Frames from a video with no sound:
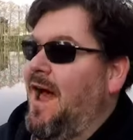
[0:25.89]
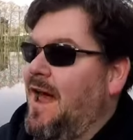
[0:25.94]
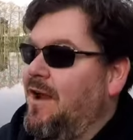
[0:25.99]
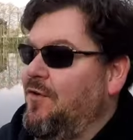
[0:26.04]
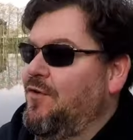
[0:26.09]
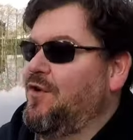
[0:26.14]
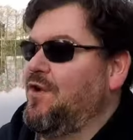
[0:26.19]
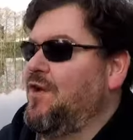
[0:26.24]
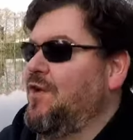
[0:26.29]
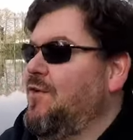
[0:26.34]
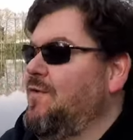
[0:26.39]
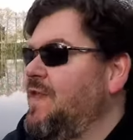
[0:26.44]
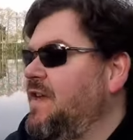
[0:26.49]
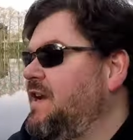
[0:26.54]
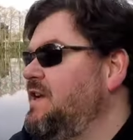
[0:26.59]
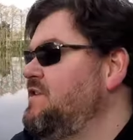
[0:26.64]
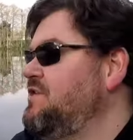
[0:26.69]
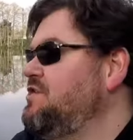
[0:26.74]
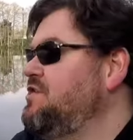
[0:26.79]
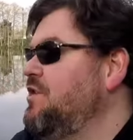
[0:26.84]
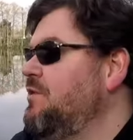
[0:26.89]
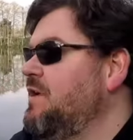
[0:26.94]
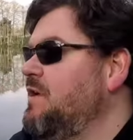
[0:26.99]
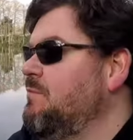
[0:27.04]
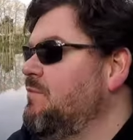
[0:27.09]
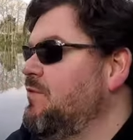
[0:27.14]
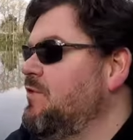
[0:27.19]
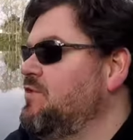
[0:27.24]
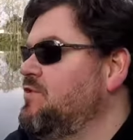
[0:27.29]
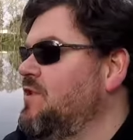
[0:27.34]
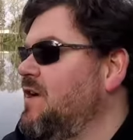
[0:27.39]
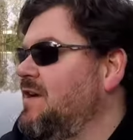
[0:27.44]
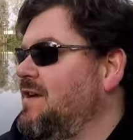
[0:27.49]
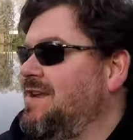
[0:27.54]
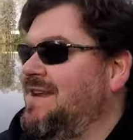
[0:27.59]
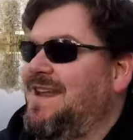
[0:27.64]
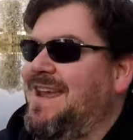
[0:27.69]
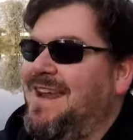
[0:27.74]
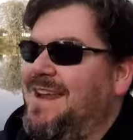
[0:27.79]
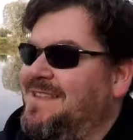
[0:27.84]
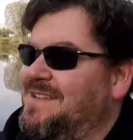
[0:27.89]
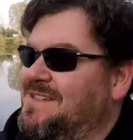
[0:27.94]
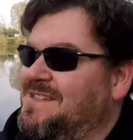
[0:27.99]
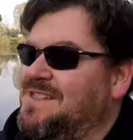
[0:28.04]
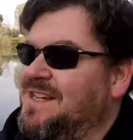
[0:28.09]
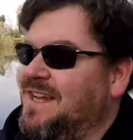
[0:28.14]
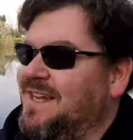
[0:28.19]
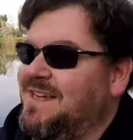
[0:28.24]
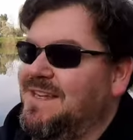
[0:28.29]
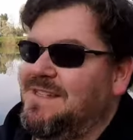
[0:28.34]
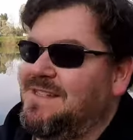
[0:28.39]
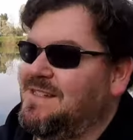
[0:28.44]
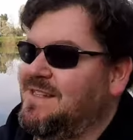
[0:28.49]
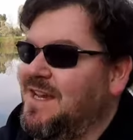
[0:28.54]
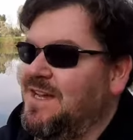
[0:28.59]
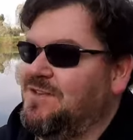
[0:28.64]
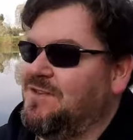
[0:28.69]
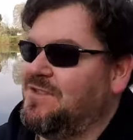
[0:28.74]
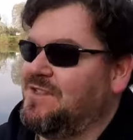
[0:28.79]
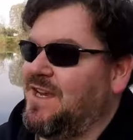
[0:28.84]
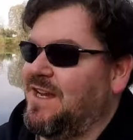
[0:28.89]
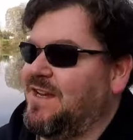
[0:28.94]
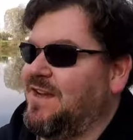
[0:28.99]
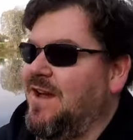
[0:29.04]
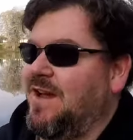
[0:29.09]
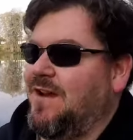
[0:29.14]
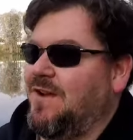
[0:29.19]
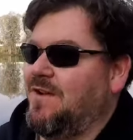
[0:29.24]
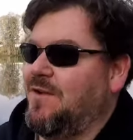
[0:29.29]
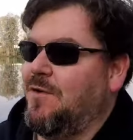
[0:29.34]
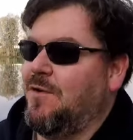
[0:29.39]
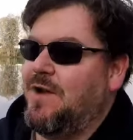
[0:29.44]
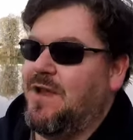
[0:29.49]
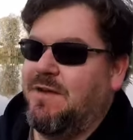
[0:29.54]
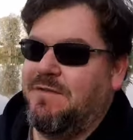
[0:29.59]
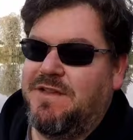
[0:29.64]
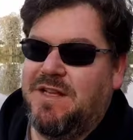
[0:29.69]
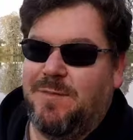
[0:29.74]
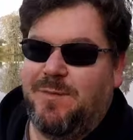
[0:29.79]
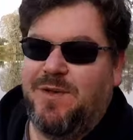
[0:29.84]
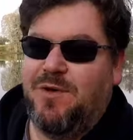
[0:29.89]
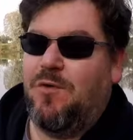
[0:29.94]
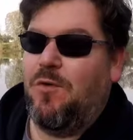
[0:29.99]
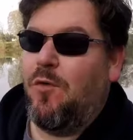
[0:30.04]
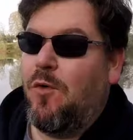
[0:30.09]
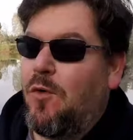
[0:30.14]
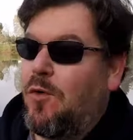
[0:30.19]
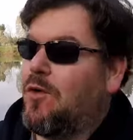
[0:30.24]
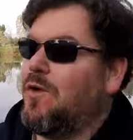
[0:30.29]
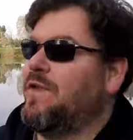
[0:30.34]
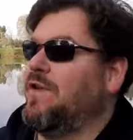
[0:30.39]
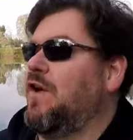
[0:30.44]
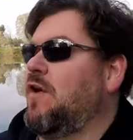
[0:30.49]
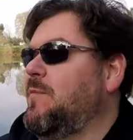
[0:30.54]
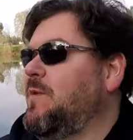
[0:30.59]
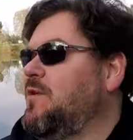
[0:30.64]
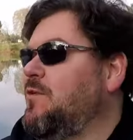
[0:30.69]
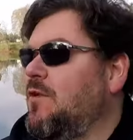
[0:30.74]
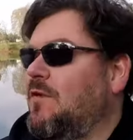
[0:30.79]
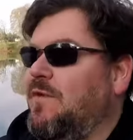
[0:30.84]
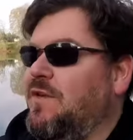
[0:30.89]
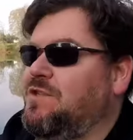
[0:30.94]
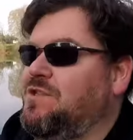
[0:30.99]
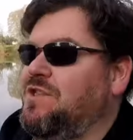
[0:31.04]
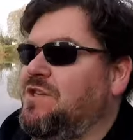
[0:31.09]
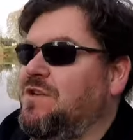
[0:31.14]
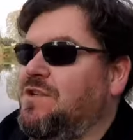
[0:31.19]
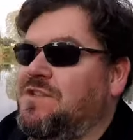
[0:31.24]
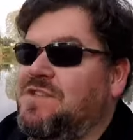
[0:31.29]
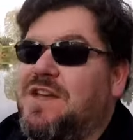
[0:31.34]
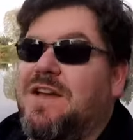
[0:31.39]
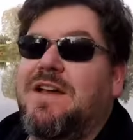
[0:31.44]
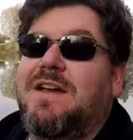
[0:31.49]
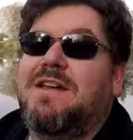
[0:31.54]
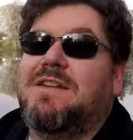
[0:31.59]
I don't know, they didn't show any brood trout in any of the stocking schedules, like not on O D F W or the Army Corps of Engineers.